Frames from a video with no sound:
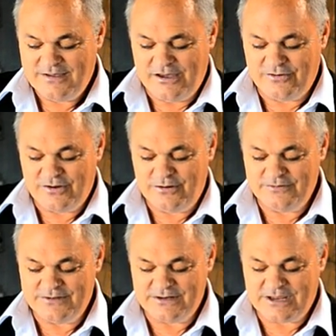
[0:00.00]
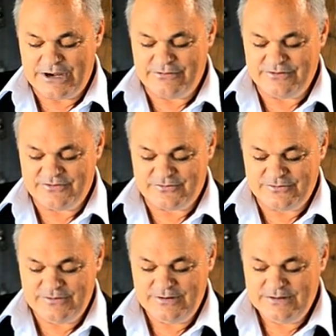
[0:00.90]
alcohol in there to carry it
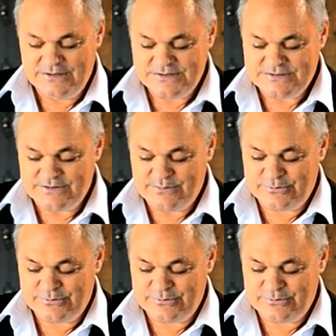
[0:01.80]
through. So the